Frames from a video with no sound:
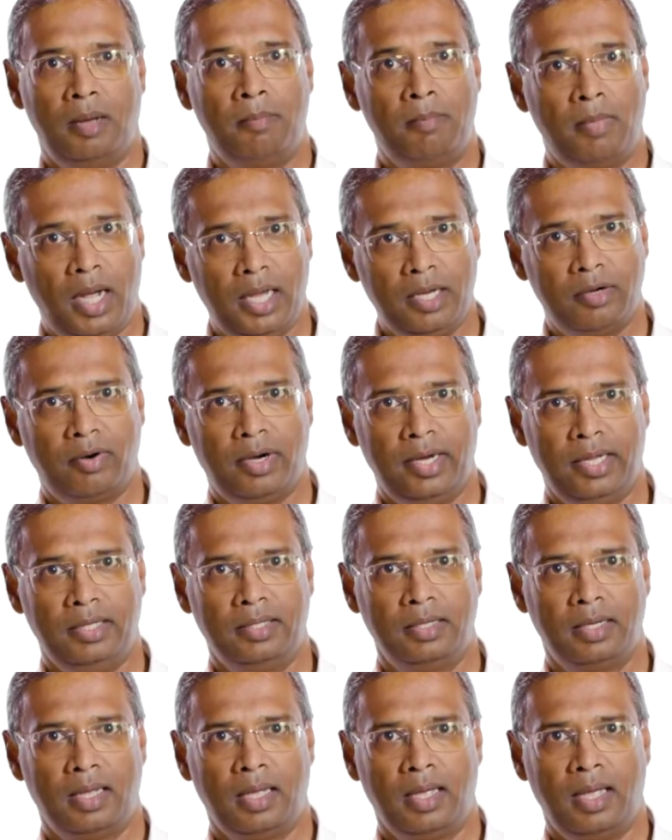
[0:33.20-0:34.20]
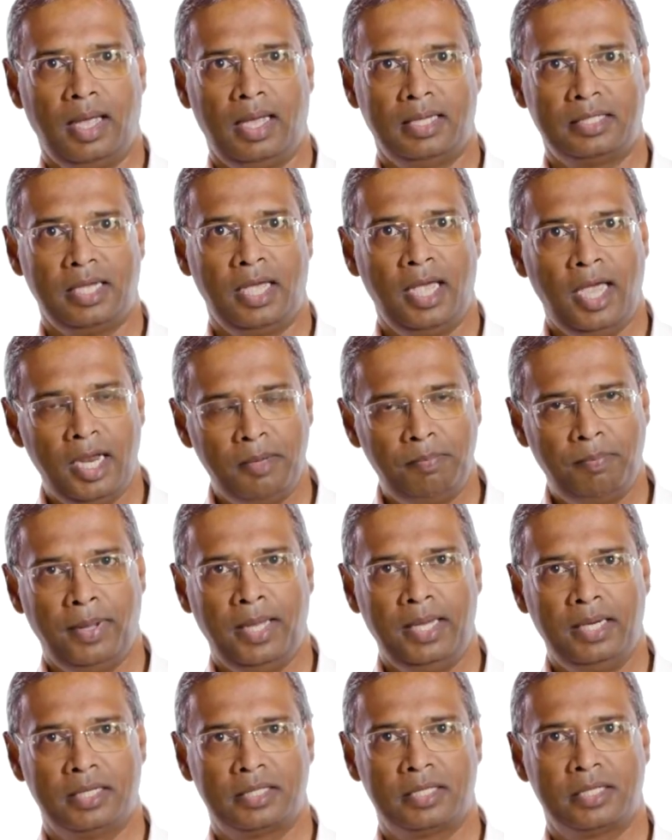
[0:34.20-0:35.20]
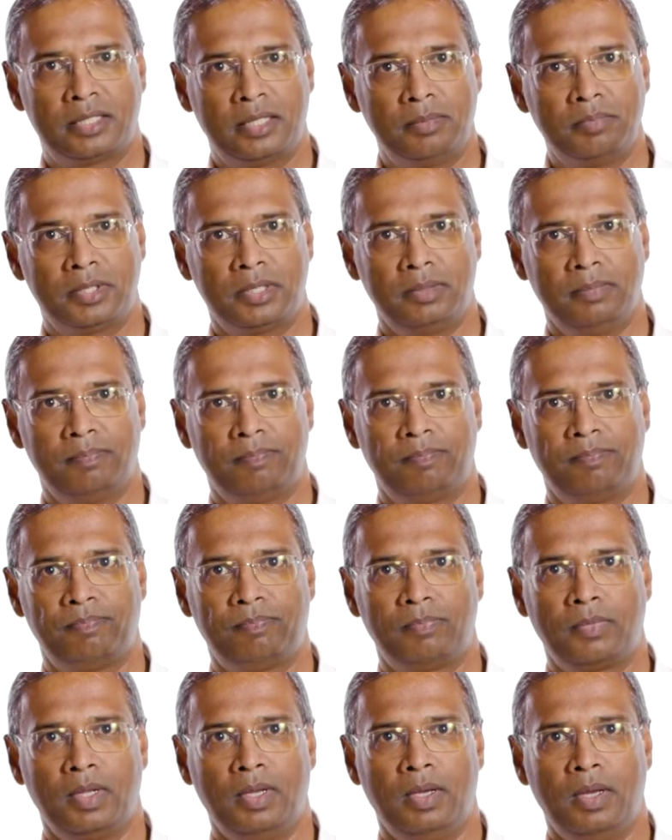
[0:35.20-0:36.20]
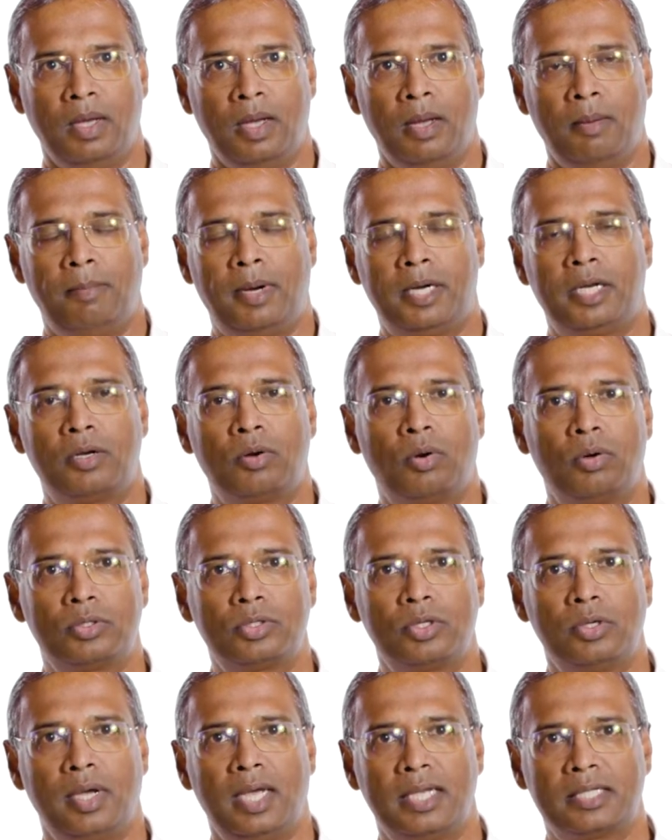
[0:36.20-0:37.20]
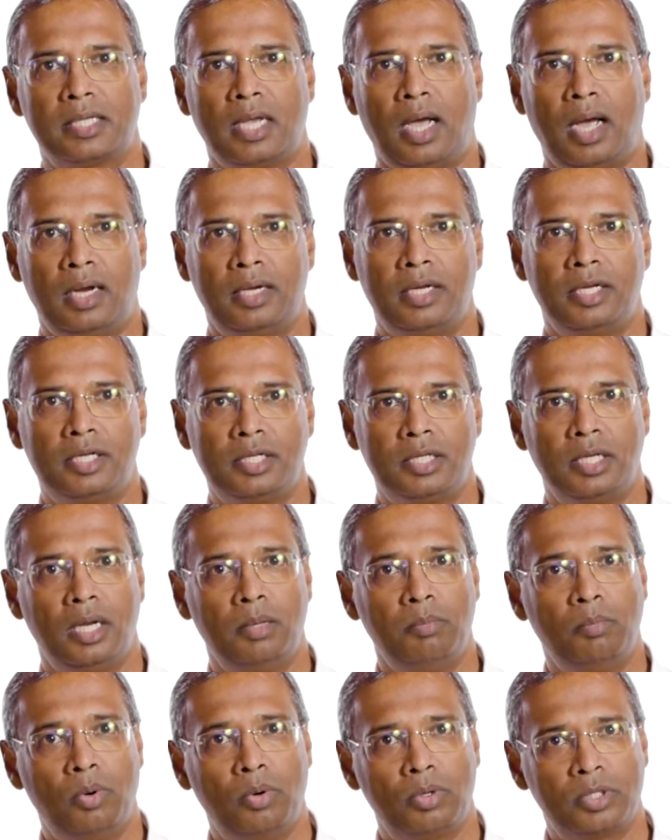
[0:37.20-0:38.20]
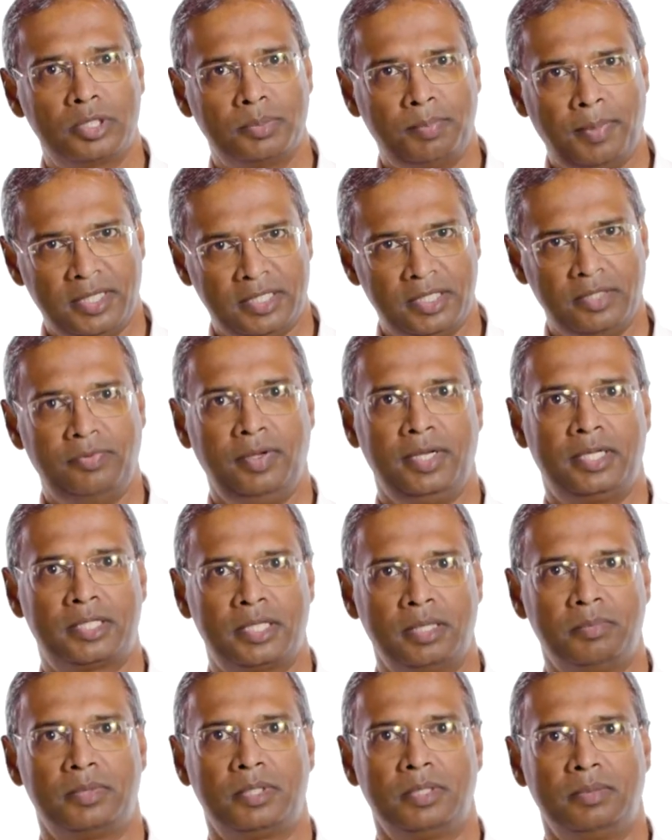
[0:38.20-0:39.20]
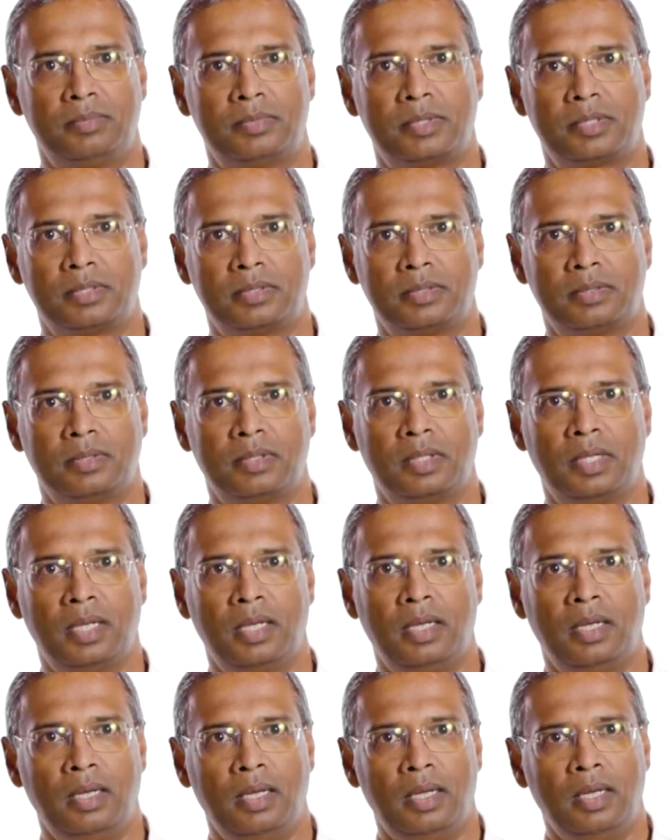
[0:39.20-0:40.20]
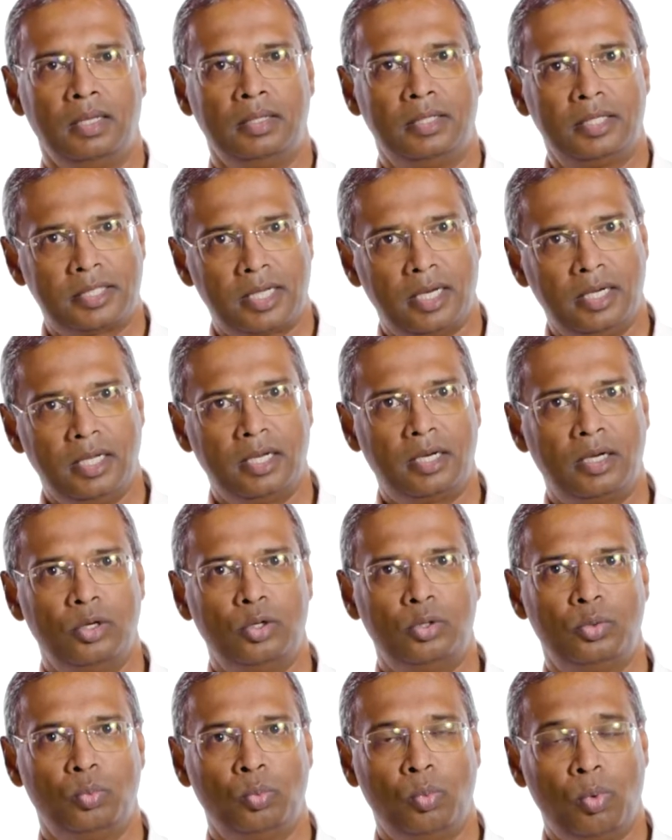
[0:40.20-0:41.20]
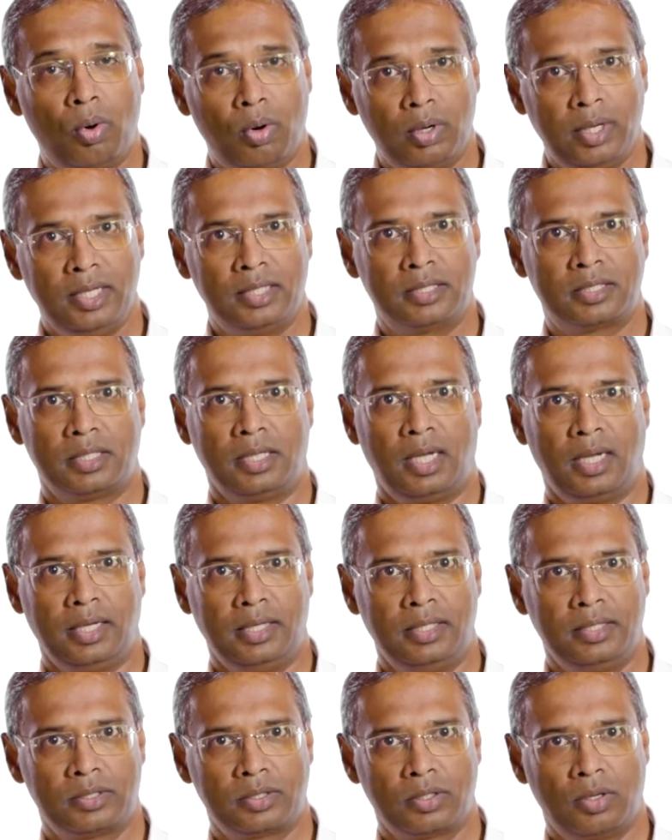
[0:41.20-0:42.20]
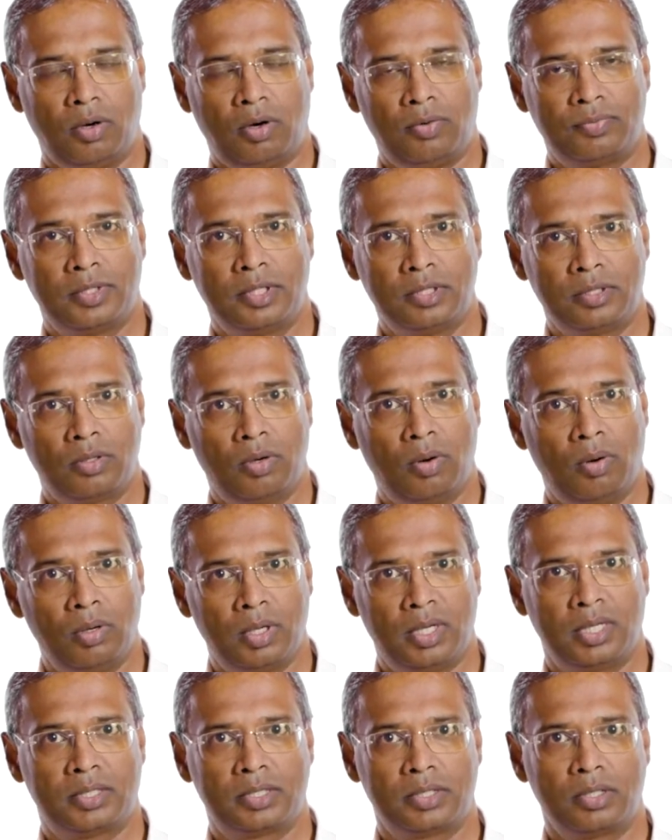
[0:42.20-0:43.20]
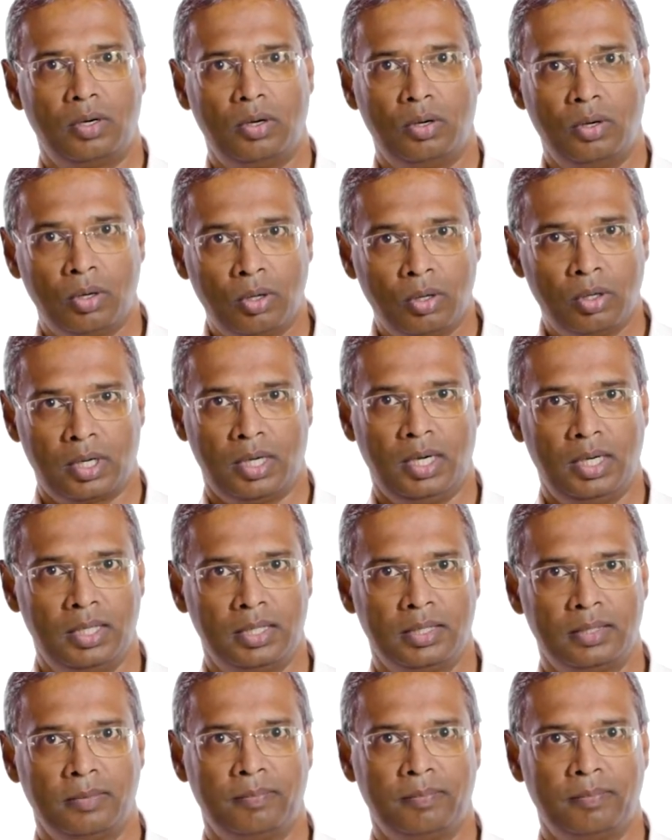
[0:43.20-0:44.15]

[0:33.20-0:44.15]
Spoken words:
A migraine has a head pain as a symptom, but it also has additional, more specific symptoms. This can include warning signs, often called as aura,